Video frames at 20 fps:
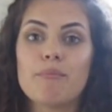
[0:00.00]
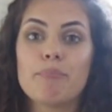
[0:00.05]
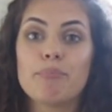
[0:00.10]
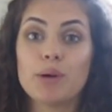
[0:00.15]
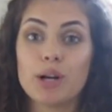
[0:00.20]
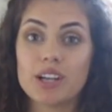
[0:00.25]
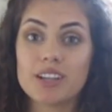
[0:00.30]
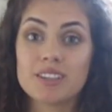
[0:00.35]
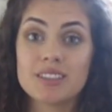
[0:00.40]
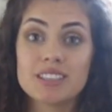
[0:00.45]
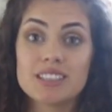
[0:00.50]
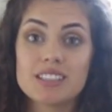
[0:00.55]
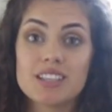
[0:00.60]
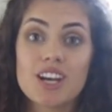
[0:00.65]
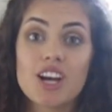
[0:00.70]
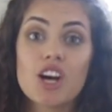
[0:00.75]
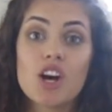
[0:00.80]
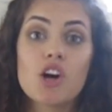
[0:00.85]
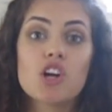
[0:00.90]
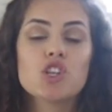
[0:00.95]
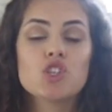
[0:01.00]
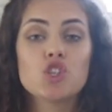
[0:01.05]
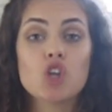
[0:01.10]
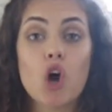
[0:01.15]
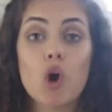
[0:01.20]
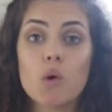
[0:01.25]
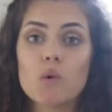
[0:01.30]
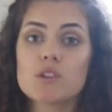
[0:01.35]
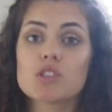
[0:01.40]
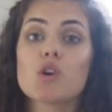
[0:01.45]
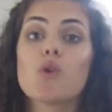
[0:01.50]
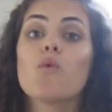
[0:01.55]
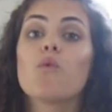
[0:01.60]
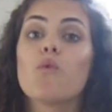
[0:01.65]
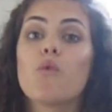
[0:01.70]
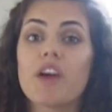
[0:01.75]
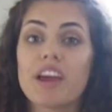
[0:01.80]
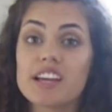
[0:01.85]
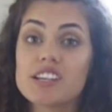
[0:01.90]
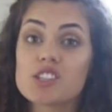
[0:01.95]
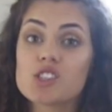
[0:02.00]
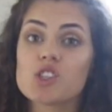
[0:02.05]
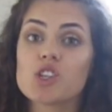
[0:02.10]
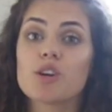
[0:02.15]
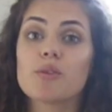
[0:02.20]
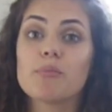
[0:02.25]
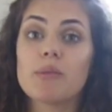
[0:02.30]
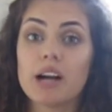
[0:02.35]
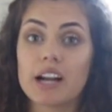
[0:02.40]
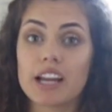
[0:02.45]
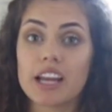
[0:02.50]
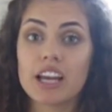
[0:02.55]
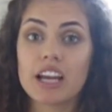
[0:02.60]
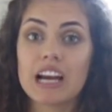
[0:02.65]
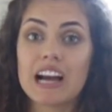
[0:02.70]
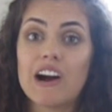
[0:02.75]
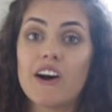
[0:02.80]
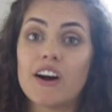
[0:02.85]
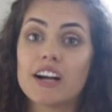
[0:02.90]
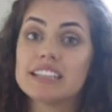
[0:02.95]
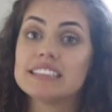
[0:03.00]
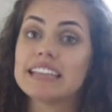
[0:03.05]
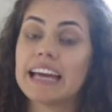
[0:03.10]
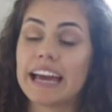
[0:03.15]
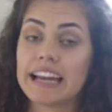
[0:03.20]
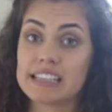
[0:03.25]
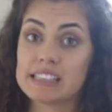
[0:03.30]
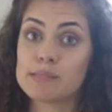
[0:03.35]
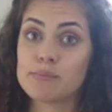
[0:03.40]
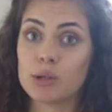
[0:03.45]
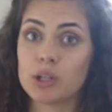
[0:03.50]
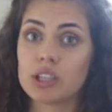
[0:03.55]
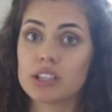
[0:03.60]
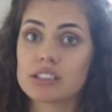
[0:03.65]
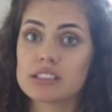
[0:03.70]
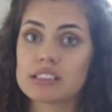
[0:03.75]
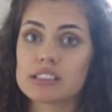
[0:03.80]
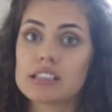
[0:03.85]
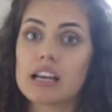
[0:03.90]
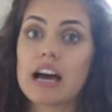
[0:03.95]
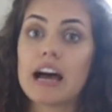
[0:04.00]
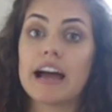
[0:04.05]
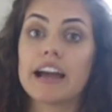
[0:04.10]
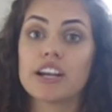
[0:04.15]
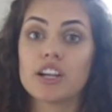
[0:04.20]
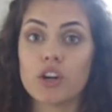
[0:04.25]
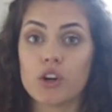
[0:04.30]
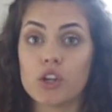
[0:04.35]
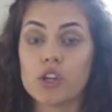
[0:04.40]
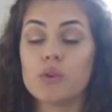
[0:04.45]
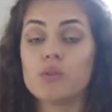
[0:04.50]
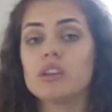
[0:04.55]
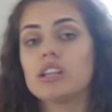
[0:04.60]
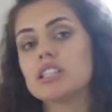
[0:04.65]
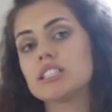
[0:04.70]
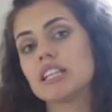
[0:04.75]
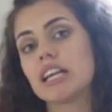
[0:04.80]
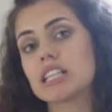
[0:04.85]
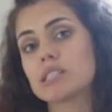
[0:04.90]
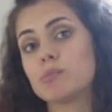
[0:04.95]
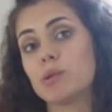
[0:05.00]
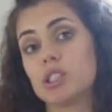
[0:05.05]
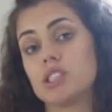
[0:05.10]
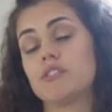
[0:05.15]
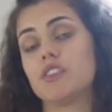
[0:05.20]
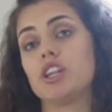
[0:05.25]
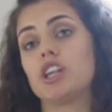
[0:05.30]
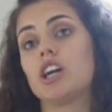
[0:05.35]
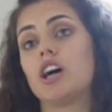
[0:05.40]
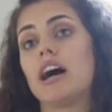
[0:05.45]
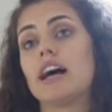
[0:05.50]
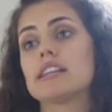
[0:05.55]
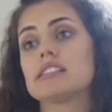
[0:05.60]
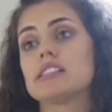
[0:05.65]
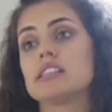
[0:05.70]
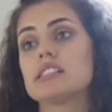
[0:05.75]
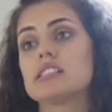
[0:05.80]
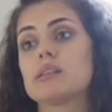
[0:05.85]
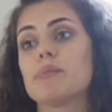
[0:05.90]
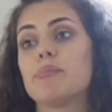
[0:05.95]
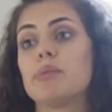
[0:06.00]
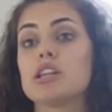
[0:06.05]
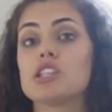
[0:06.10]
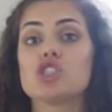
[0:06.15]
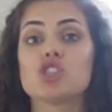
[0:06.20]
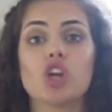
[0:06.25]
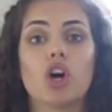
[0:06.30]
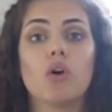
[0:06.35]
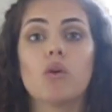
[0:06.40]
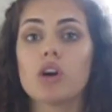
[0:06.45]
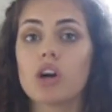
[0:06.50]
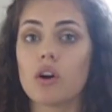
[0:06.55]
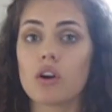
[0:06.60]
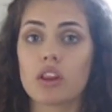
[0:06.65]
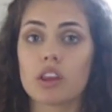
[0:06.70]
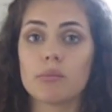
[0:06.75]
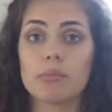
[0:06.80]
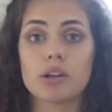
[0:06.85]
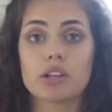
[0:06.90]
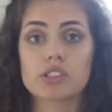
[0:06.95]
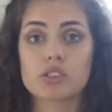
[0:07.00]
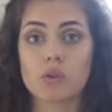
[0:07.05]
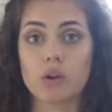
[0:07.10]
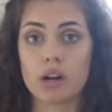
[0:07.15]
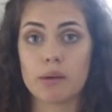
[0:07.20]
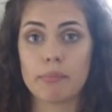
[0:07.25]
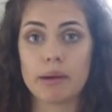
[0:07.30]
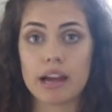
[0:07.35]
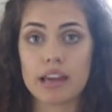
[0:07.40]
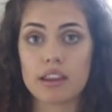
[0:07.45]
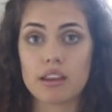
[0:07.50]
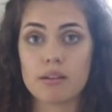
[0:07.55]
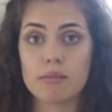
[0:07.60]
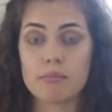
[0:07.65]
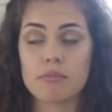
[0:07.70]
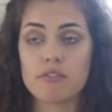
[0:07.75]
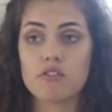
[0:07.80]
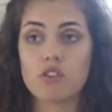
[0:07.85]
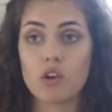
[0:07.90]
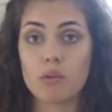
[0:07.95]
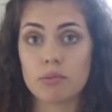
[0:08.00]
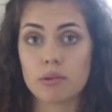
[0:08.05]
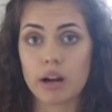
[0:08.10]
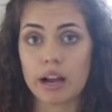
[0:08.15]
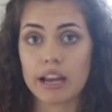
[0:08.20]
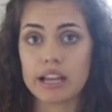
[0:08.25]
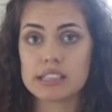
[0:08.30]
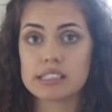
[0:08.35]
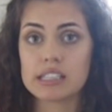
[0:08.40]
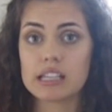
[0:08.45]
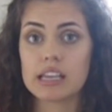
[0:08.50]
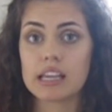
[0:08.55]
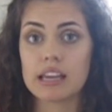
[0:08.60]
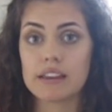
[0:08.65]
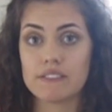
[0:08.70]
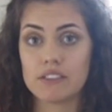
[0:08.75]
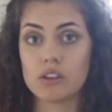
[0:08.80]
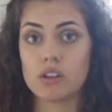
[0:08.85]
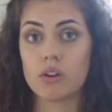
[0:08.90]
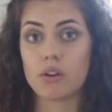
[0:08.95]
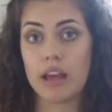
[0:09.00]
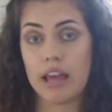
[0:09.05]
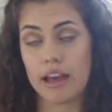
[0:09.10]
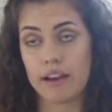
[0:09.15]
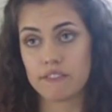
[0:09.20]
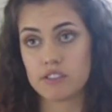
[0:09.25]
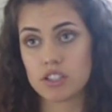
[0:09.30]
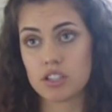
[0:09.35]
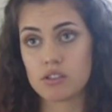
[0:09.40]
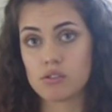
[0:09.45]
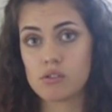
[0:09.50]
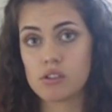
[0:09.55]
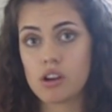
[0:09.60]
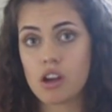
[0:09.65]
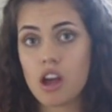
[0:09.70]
Books. Don't waste your money on textbooks. I know you need textbooks for your classes, but don't go to the bookstore and buy them full price if you don't have to.